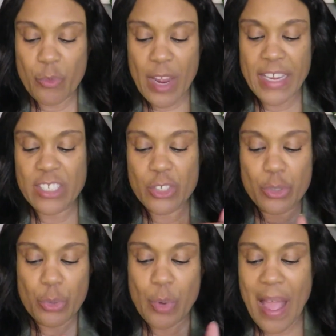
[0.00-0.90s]
range
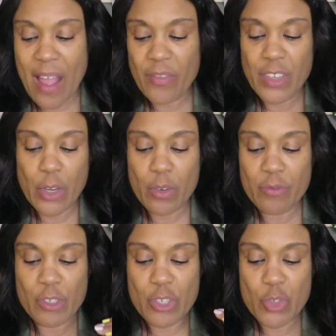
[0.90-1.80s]
throughout the
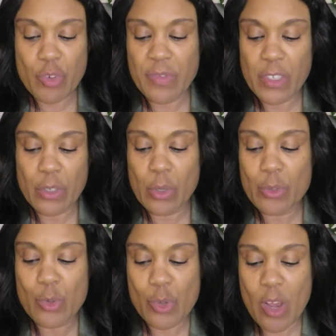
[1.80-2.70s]
earth to strengthen
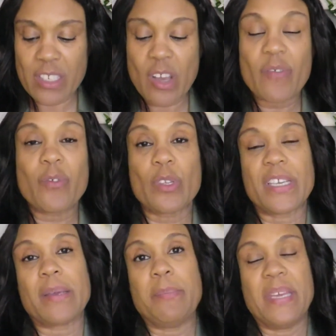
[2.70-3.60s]
those whose hearts are fully
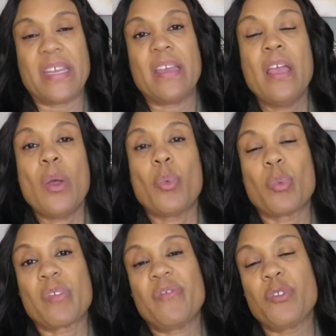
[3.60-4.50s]
committed.
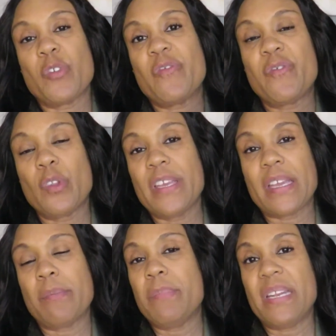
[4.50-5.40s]
When you're fully
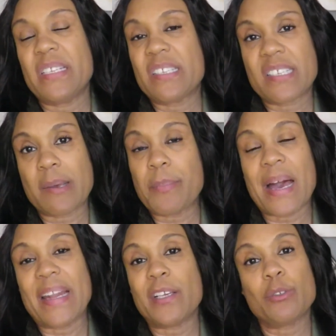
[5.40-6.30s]
committed to
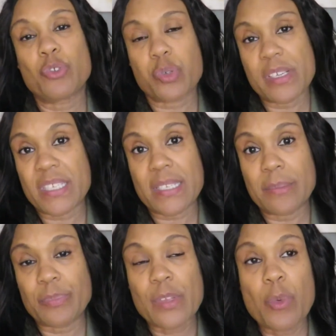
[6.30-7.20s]
somebody, you trust
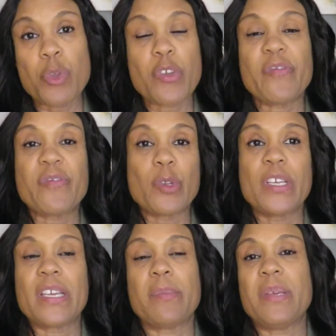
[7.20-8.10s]
them. When you're
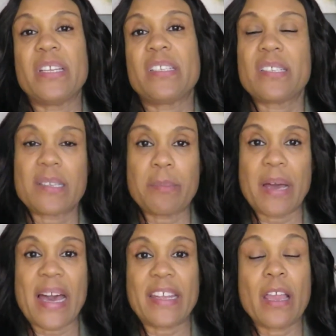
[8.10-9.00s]
fully committed to
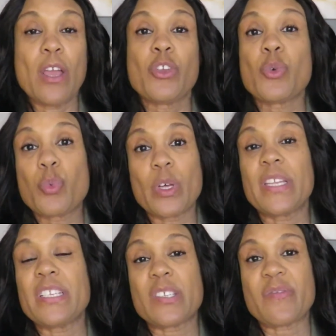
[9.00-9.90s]
somebody, you're
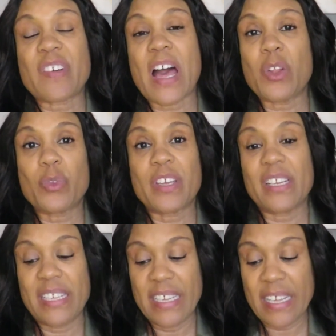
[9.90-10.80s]
willing to follow
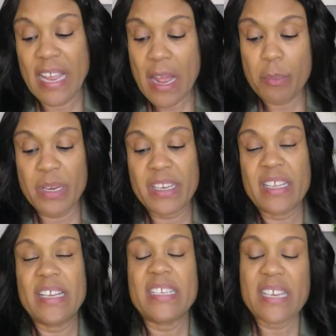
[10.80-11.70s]
their leading. But it,
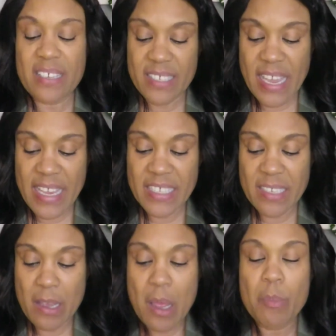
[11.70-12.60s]
then he tells
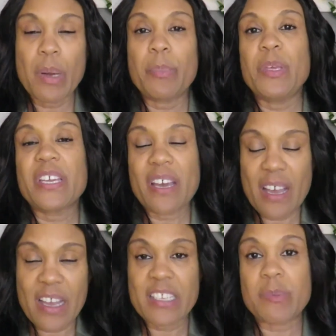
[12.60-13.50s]
Asa, but
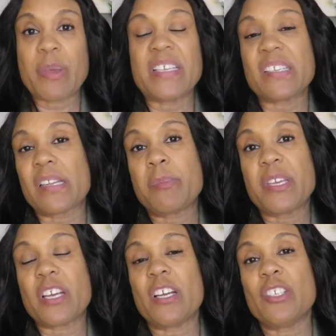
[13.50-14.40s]
because, basically,
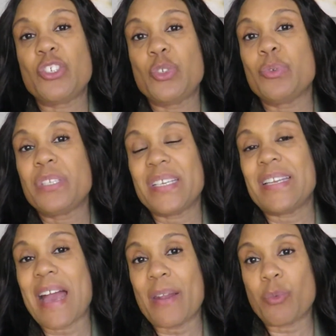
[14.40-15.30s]
because you did
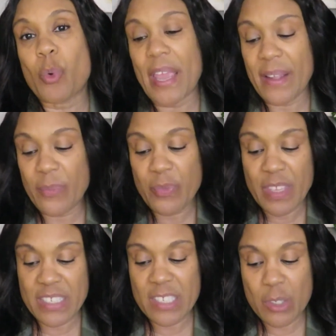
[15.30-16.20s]
not wait,
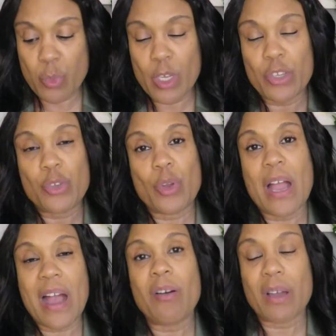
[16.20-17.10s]
this is what your
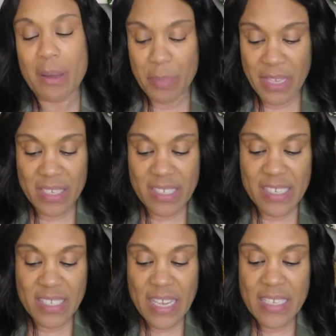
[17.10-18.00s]
outcome is.
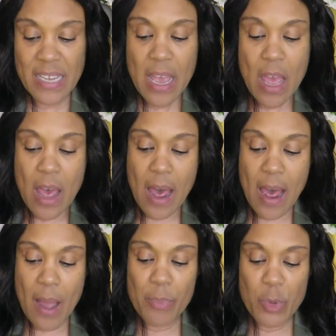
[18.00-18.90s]
It says,
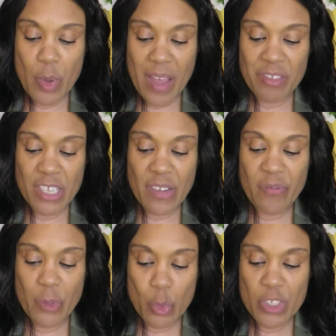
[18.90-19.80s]
um, you have done a
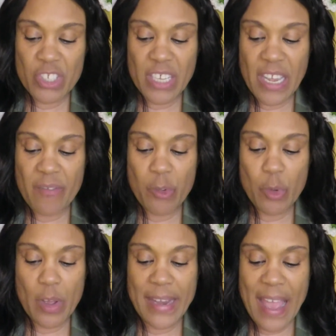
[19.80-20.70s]
foolish thing and
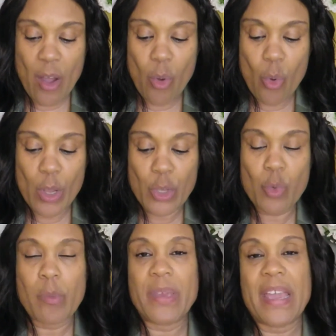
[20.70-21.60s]
from now on you
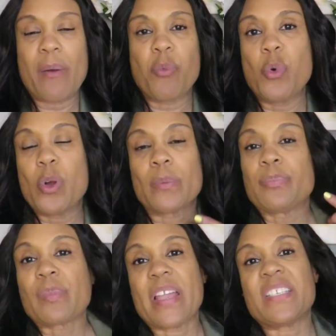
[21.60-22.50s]
will be at war
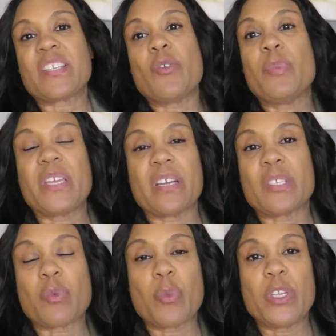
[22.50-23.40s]
and so
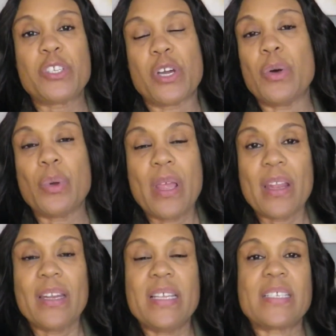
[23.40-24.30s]
because when we don't
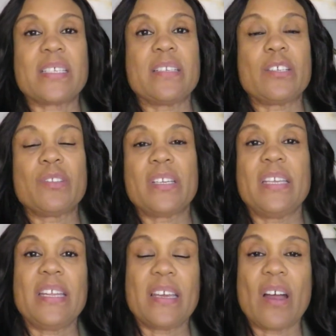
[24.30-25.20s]
listen to the
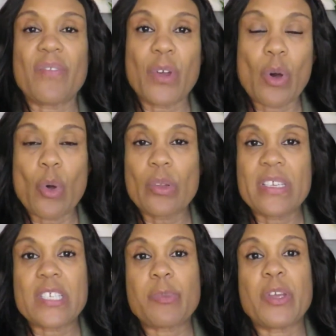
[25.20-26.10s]
leading of the
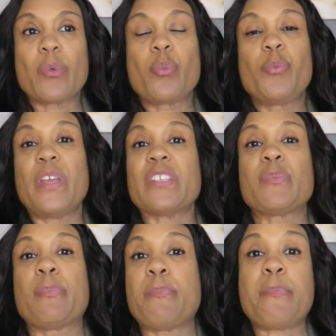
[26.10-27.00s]
holy spirit there's
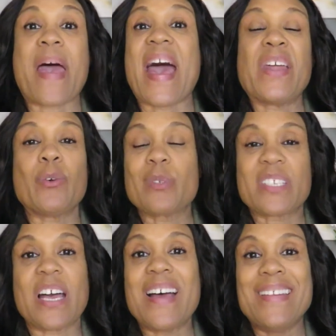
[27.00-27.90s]

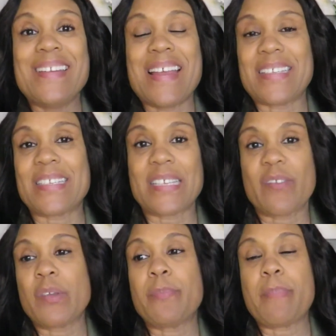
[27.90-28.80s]
battles,
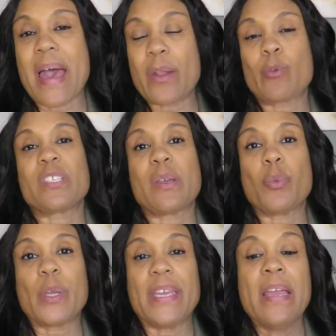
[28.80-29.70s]
unnecessary battles
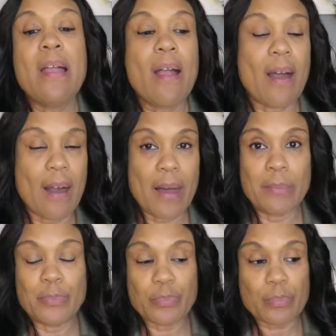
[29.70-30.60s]
that we
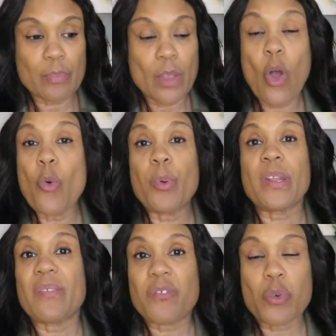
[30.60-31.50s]
um,
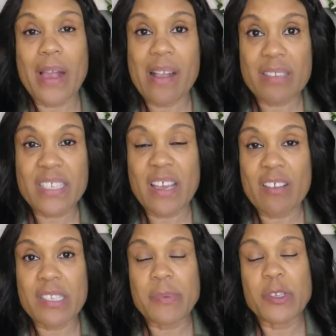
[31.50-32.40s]
open up for ourselves